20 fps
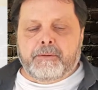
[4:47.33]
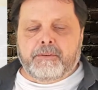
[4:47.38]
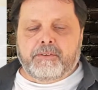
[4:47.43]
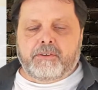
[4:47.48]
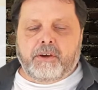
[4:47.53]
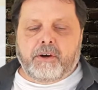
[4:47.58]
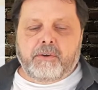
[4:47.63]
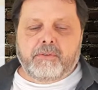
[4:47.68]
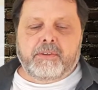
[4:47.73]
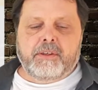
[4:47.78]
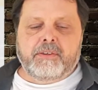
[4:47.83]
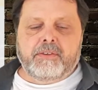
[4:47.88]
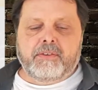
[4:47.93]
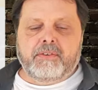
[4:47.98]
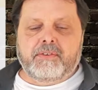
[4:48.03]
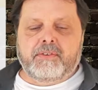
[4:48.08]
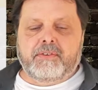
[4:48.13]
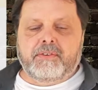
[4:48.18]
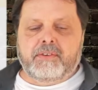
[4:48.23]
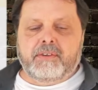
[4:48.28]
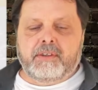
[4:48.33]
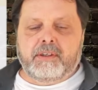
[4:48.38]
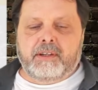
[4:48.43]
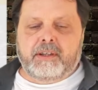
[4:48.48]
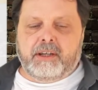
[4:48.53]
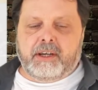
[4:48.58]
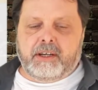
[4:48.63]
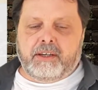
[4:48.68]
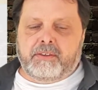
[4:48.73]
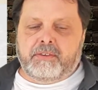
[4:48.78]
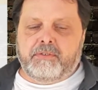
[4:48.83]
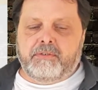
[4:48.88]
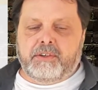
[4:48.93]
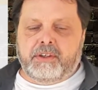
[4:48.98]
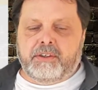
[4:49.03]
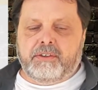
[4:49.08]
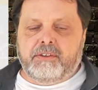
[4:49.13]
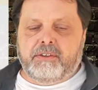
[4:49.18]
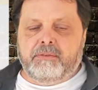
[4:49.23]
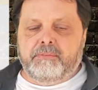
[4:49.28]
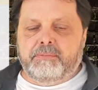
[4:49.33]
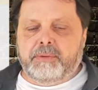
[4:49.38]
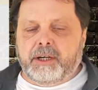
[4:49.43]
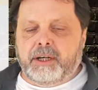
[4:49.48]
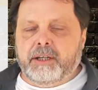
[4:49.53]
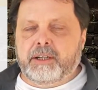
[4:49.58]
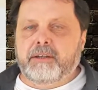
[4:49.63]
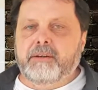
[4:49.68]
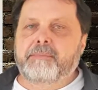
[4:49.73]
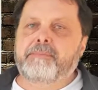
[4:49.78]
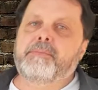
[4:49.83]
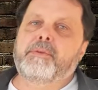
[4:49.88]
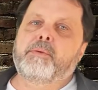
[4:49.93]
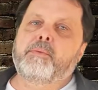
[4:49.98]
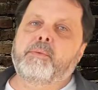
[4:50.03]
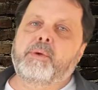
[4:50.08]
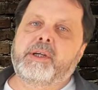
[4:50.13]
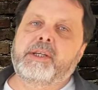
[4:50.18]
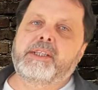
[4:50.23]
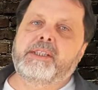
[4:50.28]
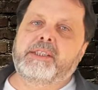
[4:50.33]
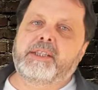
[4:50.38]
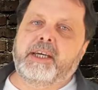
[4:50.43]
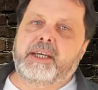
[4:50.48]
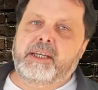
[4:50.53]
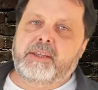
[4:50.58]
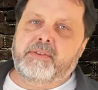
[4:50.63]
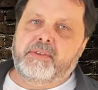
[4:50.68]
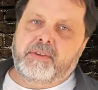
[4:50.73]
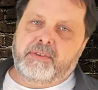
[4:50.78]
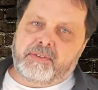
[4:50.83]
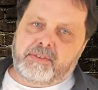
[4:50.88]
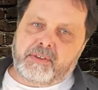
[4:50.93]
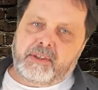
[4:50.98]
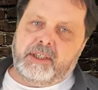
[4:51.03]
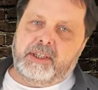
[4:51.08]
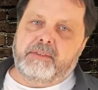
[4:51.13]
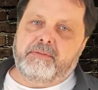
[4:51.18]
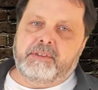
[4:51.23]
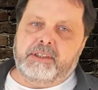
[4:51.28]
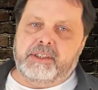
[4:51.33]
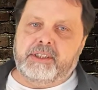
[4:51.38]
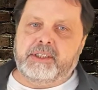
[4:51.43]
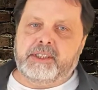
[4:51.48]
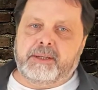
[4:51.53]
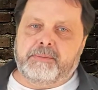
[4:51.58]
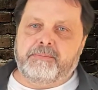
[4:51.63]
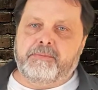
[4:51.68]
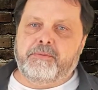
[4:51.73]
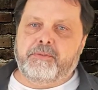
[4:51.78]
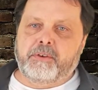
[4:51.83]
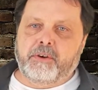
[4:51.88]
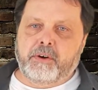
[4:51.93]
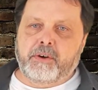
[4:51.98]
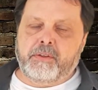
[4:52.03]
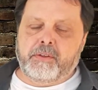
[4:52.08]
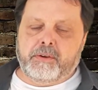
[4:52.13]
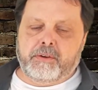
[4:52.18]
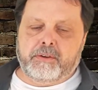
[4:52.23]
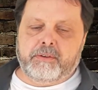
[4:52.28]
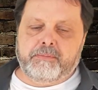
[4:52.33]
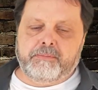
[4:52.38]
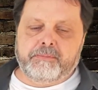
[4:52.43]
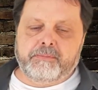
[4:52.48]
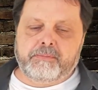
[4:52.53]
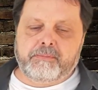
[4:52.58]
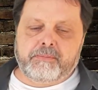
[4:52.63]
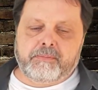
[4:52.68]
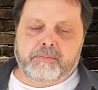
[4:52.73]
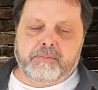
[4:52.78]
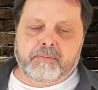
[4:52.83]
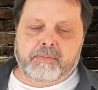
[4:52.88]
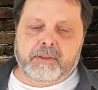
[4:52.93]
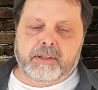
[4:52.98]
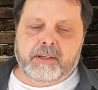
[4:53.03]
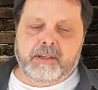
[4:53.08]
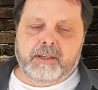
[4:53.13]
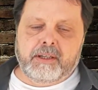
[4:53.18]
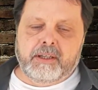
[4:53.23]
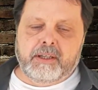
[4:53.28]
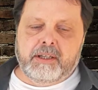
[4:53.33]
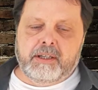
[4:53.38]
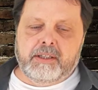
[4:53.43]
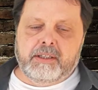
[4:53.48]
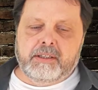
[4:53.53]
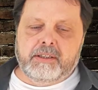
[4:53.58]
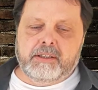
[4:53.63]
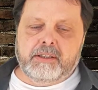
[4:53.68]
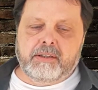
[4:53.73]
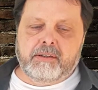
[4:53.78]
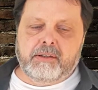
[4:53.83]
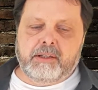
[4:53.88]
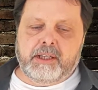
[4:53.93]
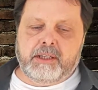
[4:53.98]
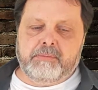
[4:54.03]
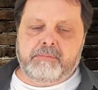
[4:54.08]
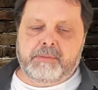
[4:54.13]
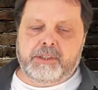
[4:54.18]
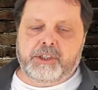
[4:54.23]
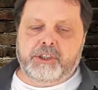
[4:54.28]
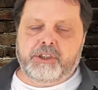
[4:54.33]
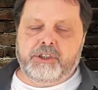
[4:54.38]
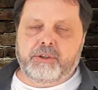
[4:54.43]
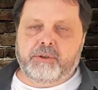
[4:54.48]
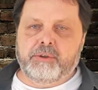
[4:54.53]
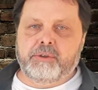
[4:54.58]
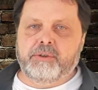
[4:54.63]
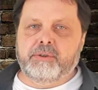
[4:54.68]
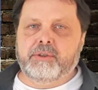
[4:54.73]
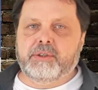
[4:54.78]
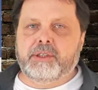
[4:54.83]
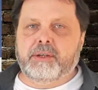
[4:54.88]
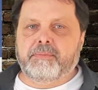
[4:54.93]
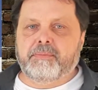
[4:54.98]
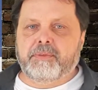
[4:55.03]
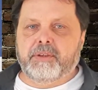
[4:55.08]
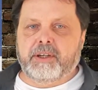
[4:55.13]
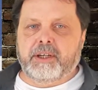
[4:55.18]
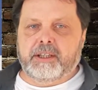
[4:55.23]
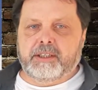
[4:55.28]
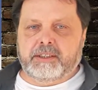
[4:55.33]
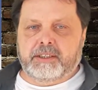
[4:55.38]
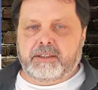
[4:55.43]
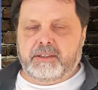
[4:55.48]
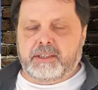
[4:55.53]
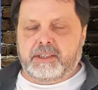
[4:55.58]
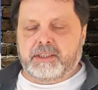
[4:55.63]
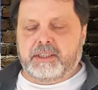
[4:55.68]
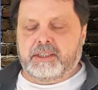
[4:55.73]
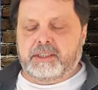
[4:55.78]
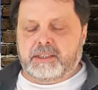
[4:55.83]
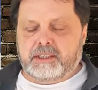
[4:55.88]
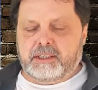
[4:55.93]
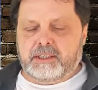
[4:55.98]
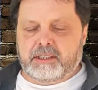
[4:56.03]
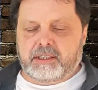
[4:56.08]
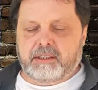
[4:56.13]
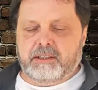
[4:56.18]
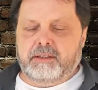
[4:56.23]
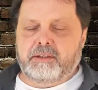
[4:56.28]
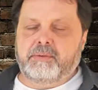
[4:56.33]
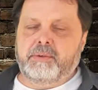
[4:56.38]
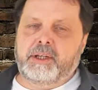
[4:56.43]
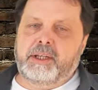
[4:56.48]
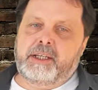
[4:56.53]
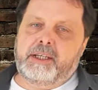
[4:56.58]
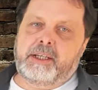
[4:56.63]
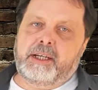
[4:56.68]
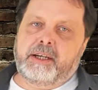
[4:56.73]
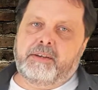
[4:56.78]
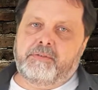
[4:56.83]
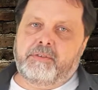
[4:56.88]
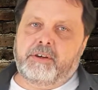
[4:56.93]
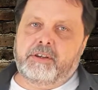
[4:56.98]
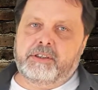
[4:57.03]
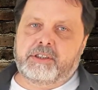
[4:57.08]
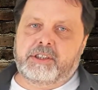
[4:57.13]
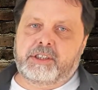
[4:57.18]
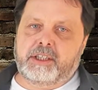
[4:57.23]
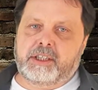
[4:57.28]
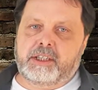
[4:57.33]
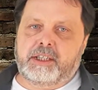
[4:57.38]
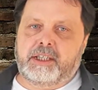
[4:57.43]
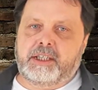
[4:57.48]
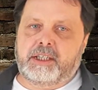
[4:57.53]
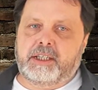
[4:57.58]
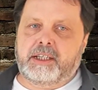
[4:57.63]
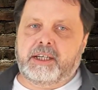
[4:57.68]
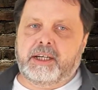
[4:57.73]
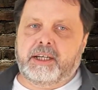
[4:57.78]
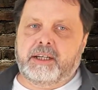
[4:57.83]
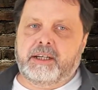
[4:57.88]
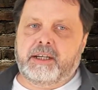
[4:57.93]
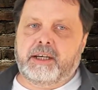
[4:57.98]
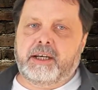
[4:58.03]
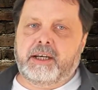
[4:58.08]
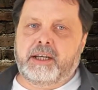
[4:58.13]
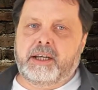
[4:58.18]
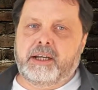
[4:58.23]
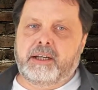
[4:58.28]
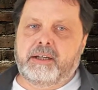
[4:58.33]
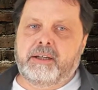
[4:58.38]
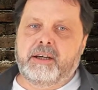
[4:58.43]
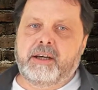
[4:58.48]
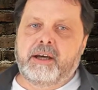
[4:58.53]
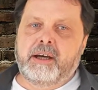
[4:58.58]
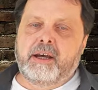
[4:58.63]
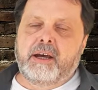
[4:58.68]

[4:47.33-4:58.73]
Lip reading: So this is a nice feature, but we can take this even a step further. So let me show you something else, and this is a really advanced technique, and